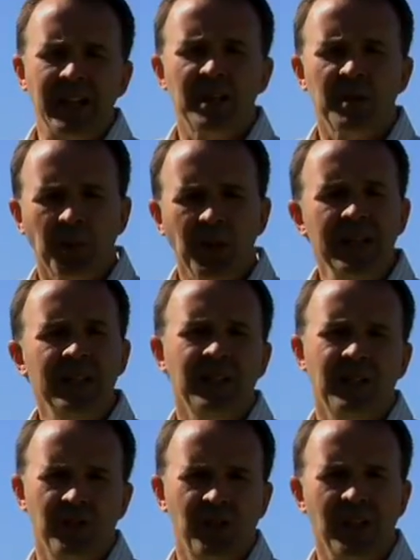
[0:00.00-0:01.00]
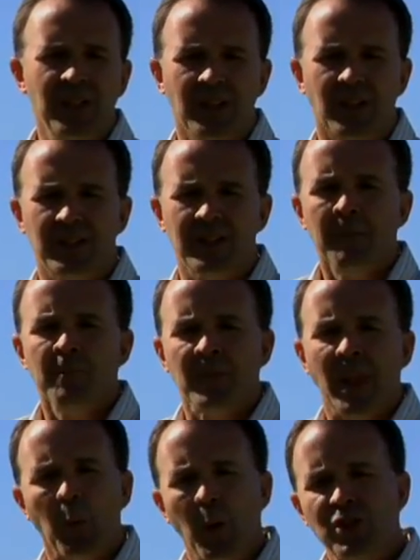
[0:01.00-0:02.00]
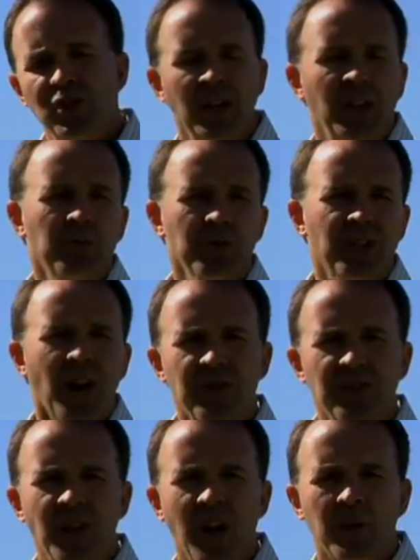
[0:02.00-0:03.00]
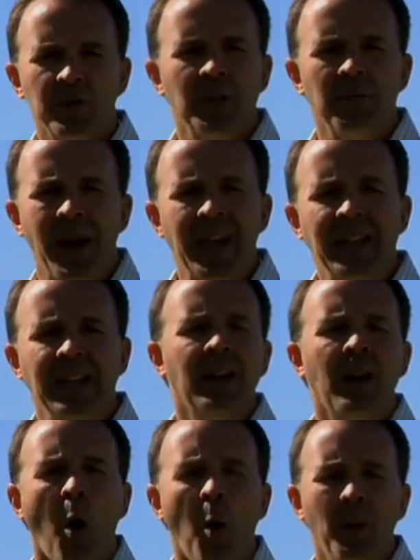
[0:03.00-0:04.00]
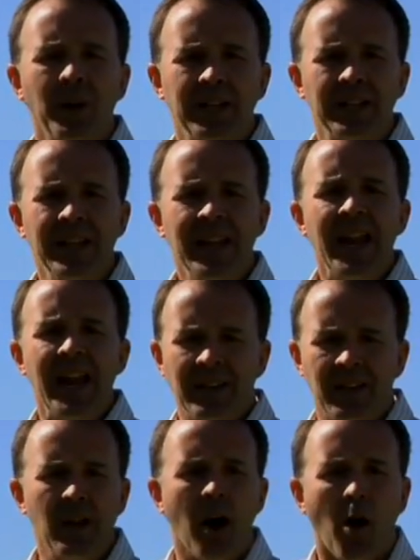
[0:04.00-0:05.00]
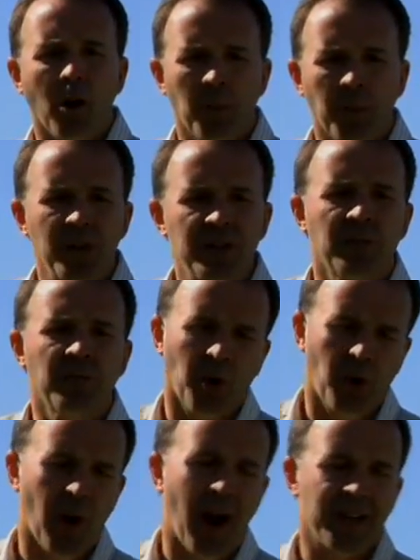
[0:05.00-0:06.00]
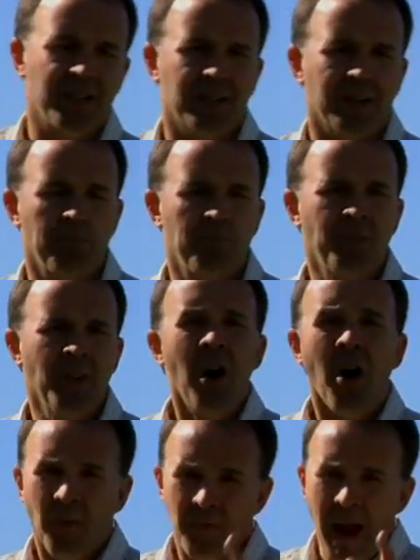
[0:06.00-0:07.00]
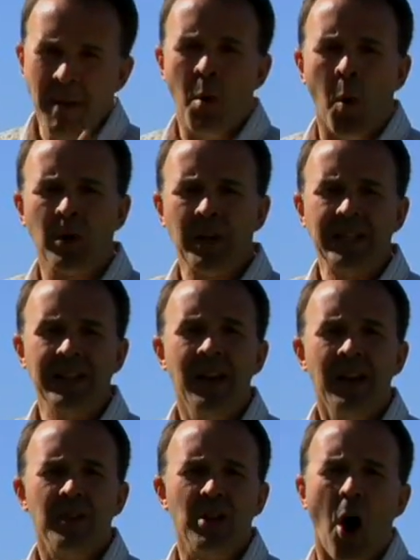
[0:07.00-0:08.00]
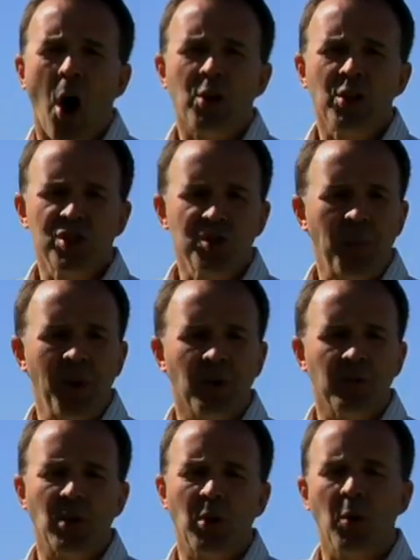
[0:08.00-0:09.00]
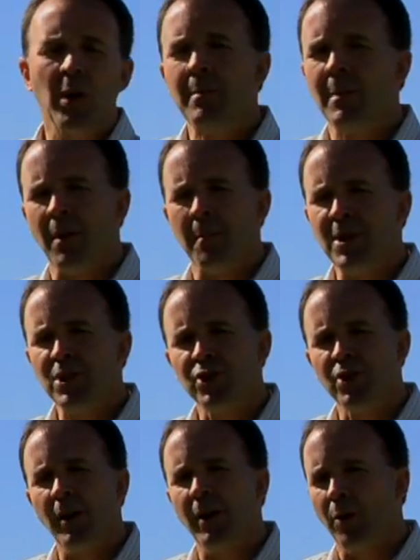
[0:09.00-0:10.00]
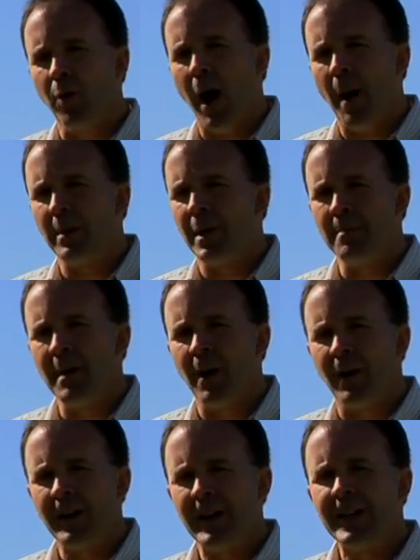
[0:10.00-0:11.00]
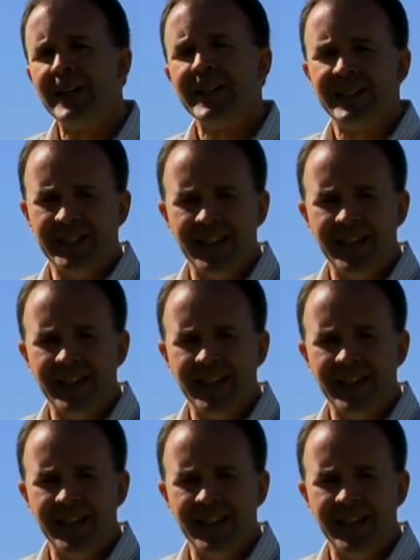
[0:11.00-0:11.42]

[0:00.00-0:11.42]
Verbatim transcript: it is pleasing to Jesus that we should interest ourselves in making an opening into the Auca prison for Christ. On that morning, the Auca speared the cream of the missionary crop in America to